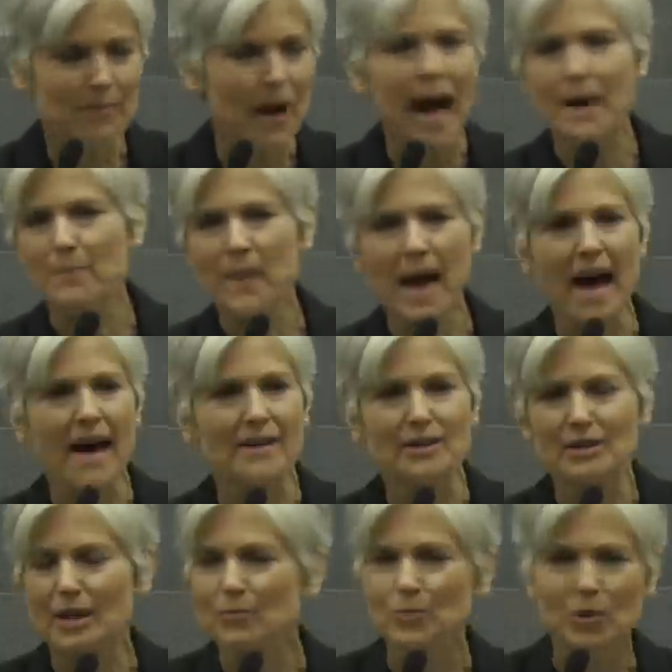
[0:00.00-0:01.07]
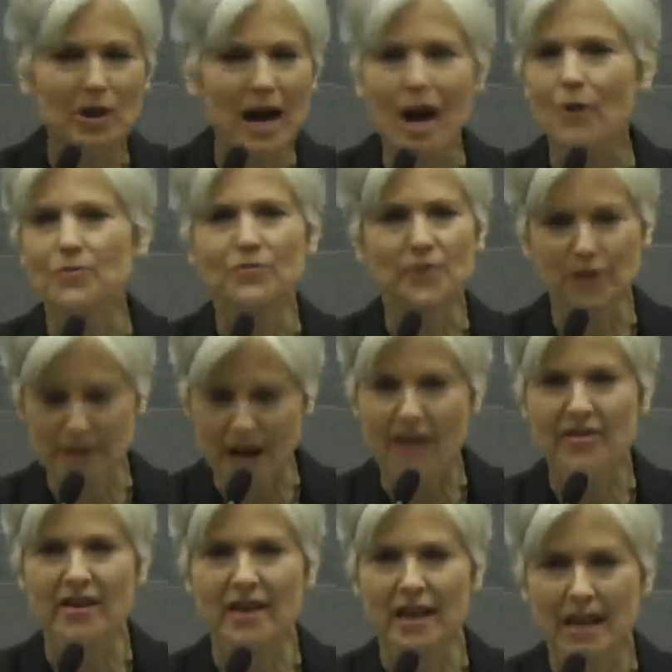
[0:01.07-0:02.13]
bypassed and will count for
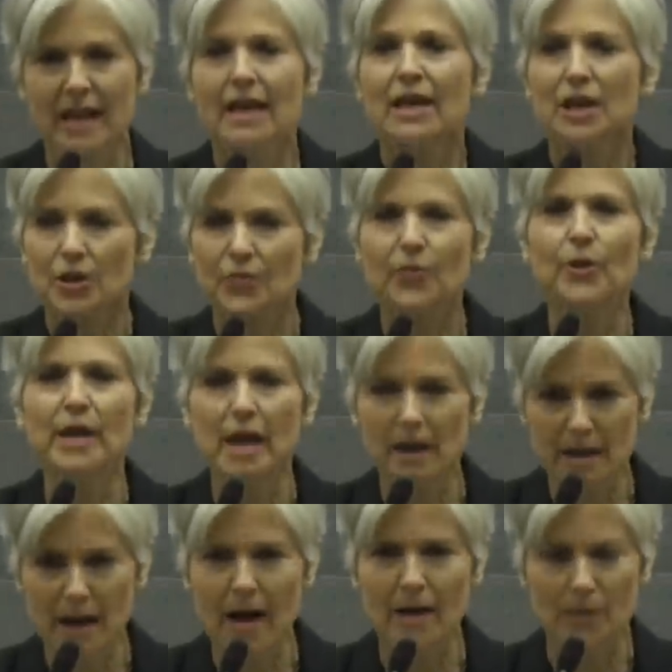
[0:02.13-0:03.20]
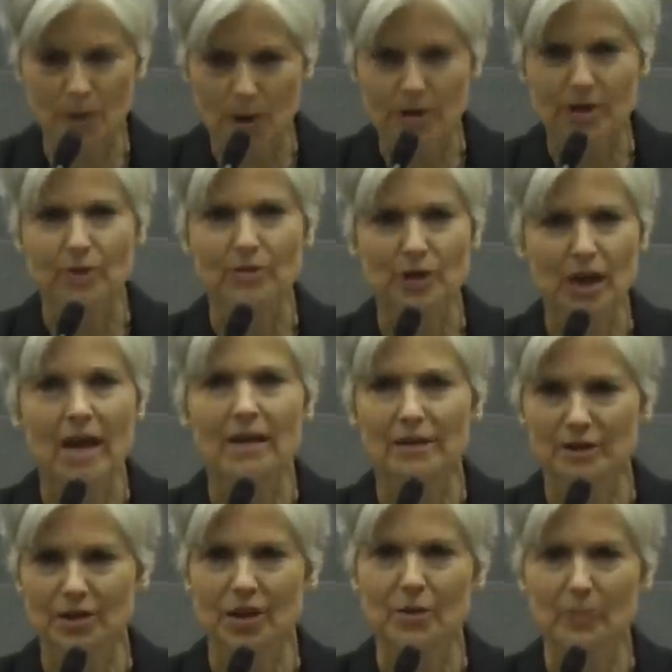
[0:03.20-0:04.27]
nothing if we are not also
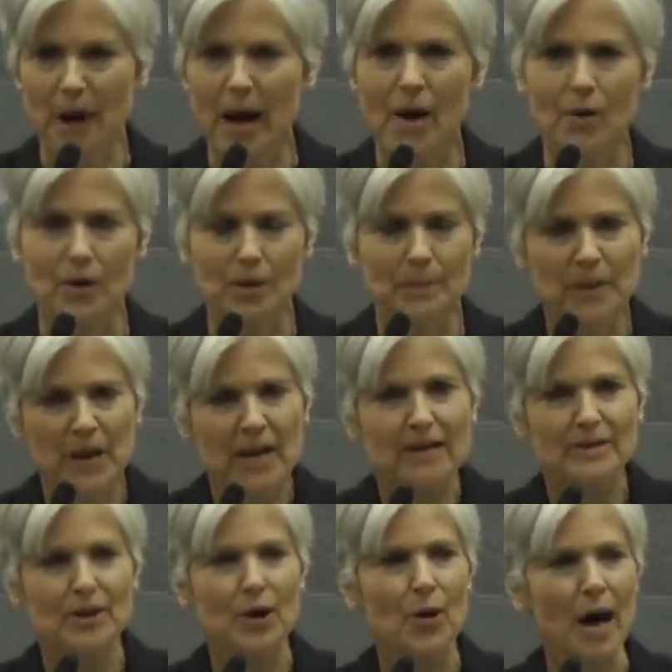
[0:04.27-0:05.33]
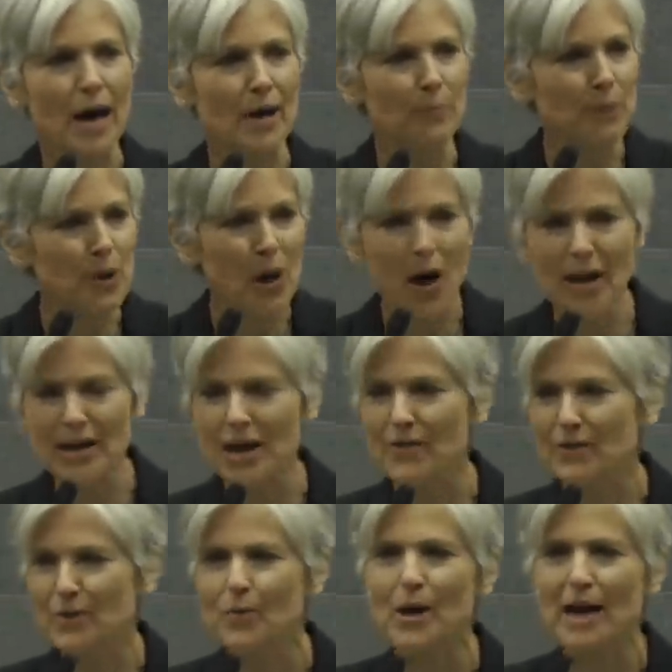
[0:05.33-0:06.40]
challenging power. So I applaud
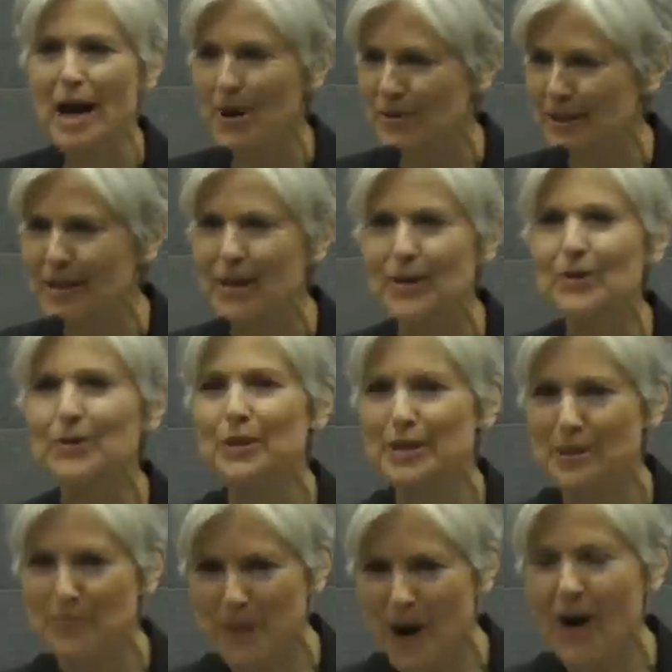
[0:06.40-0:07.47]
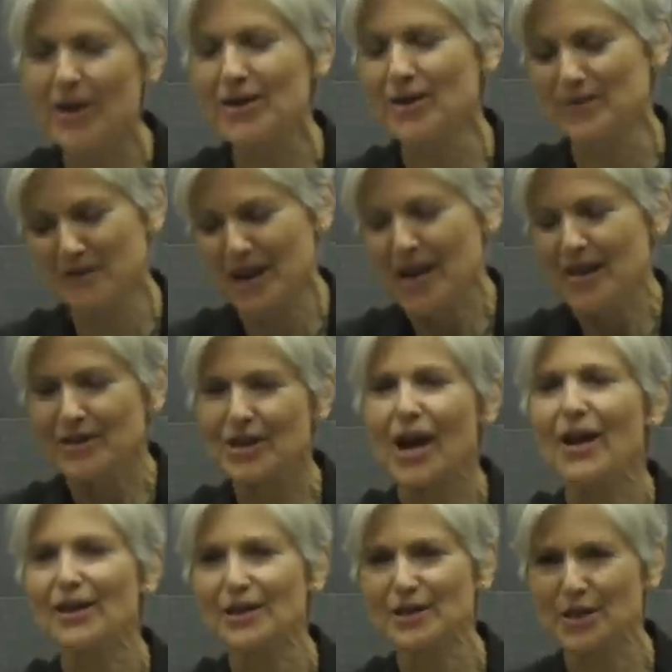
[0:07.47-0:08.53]
everyone out there who is a part of
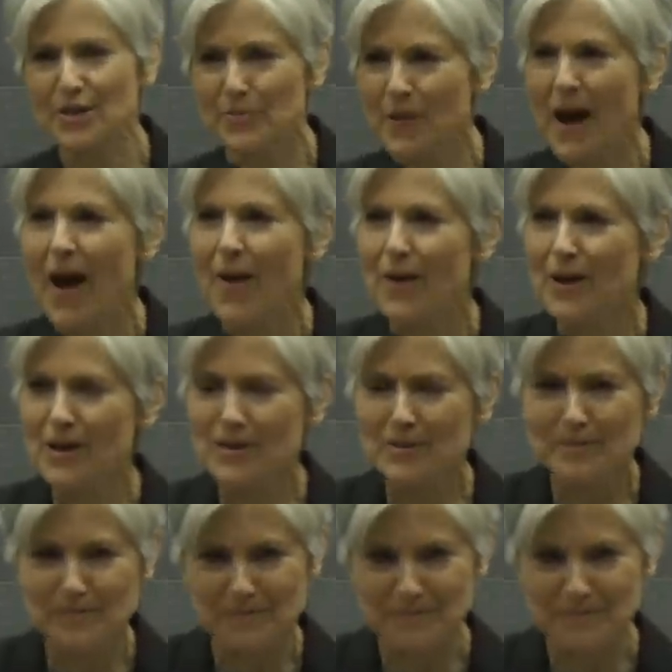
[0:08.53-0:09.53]
challenging power.